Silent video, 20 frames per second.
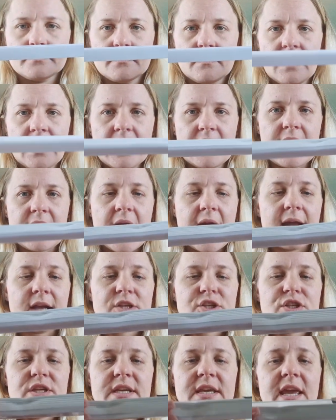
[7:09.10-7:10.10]
It
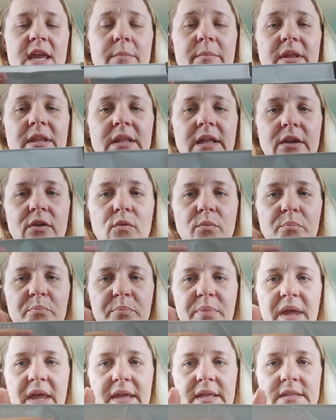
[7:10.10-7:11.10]
actually came a little
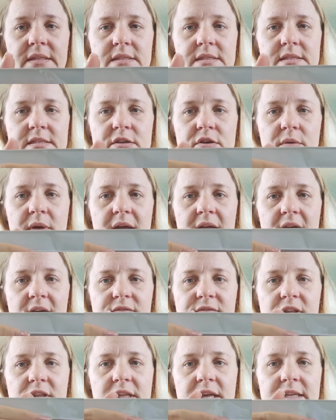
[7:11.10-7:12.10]
bent, so I have
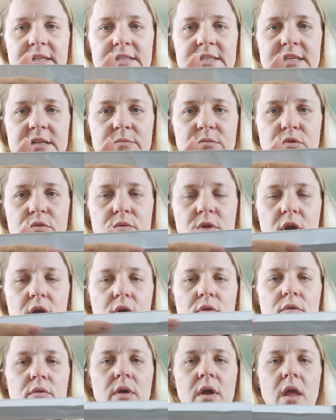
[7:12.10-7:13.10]
to let Temu
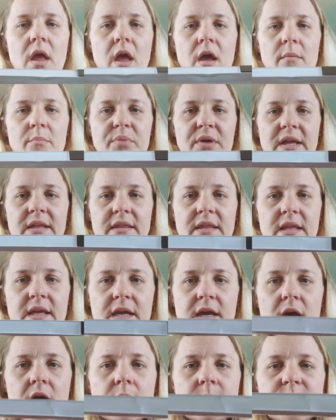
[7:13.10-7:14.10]
know, but it
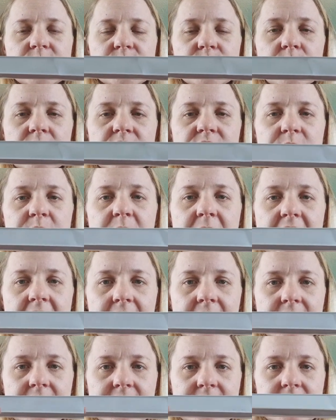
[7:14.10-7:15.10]
comes with
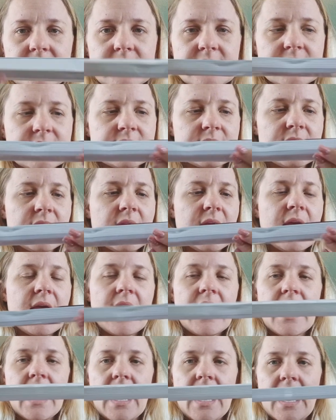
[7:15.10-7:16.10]
magnets,
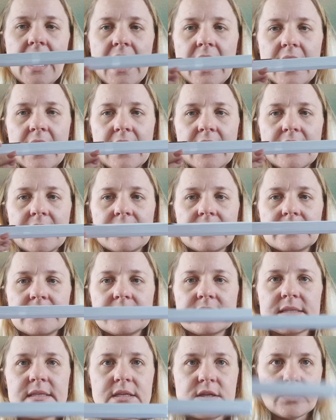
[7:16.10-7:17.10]
and
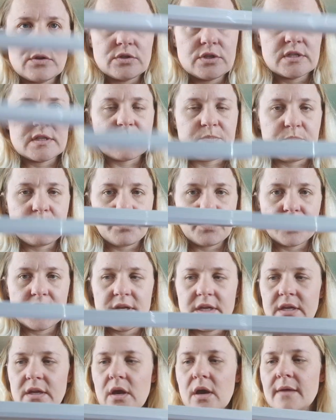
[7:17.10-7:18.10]
you just put
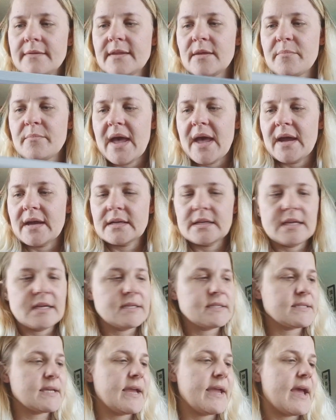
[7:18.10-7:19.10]
it on the
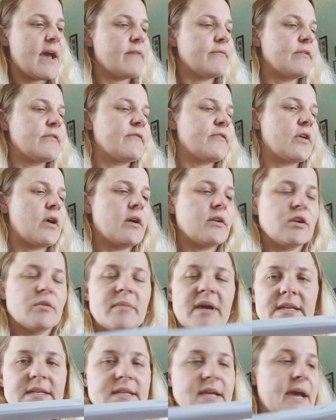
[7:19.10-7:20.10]
magnets. I have it for under
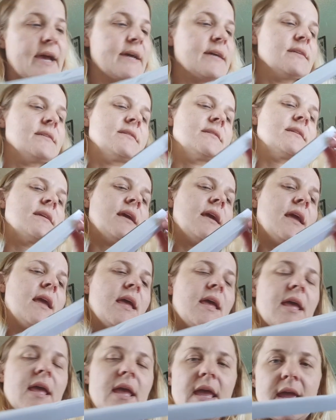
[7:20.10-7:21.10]
my desk.
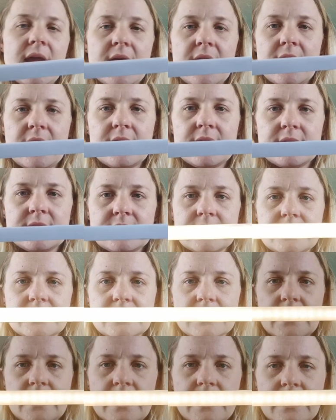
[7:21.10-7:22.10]
And
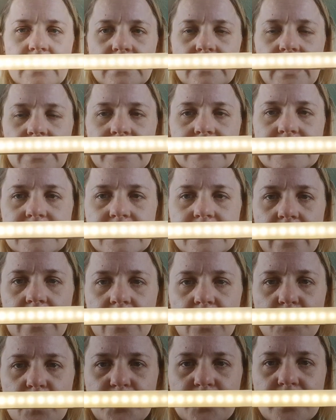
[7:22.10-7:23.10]
it lights
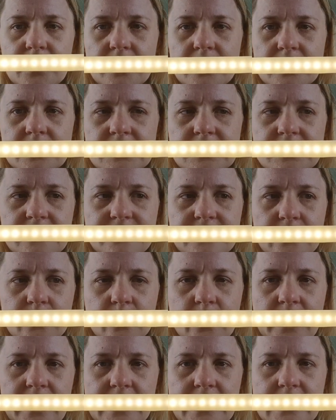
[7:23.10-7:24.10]
up different
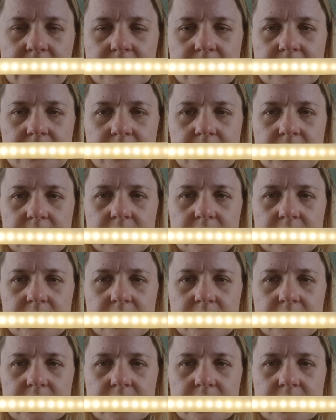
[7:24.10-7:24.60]
ways.